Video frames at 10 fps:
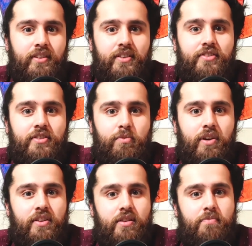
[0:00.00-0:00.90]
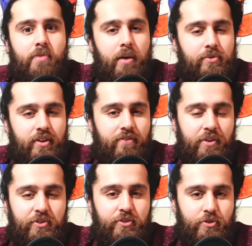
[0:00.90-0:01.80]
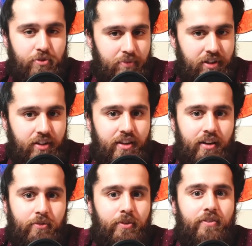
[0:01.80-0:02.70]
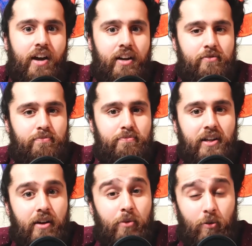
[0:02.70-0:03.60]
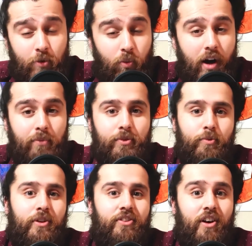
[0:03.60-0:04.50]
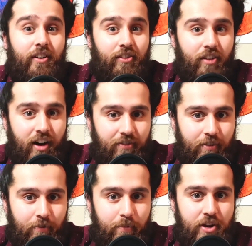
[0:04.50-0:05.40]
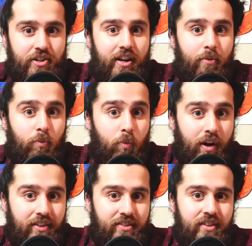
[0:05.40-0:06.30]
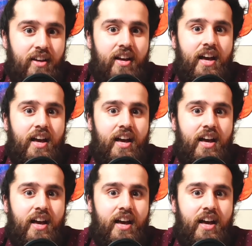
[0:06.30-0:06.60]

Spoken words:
This is one of the problems I find with social media, that we've kind of become overwhelmed with a lot of information at once